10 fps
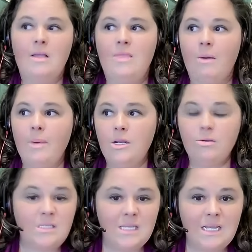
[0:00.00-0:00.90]
that when you
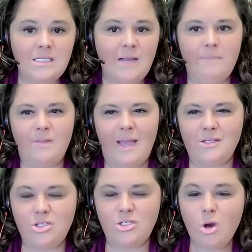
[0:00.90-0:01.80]
see something that
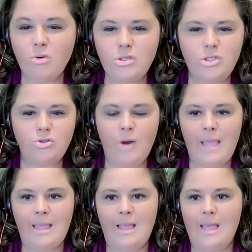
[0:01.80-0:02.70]
is so
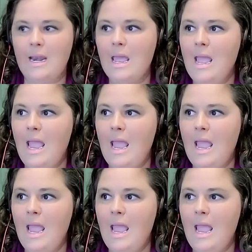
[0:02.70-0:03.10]
striking and